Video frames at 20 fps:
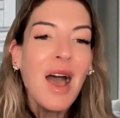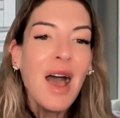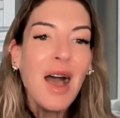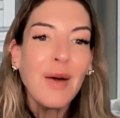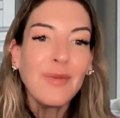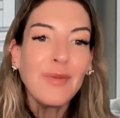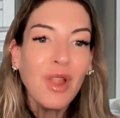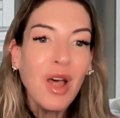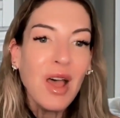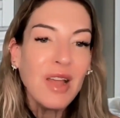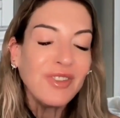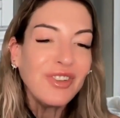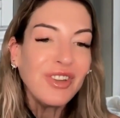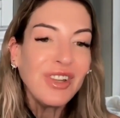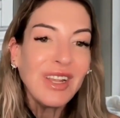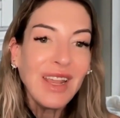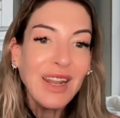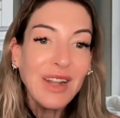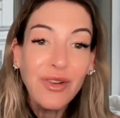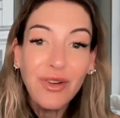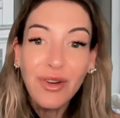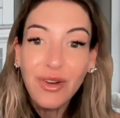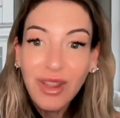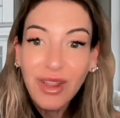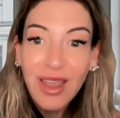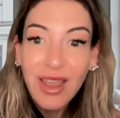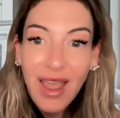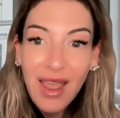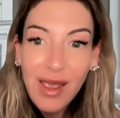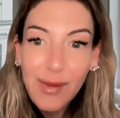launching in
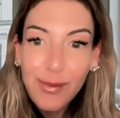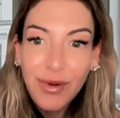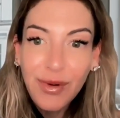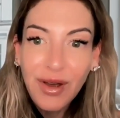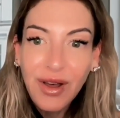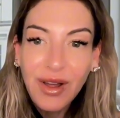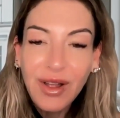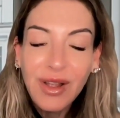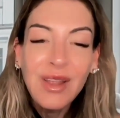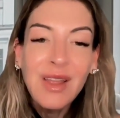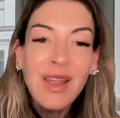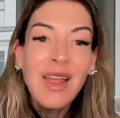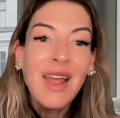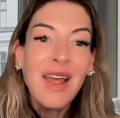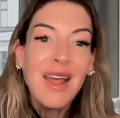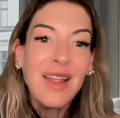early April,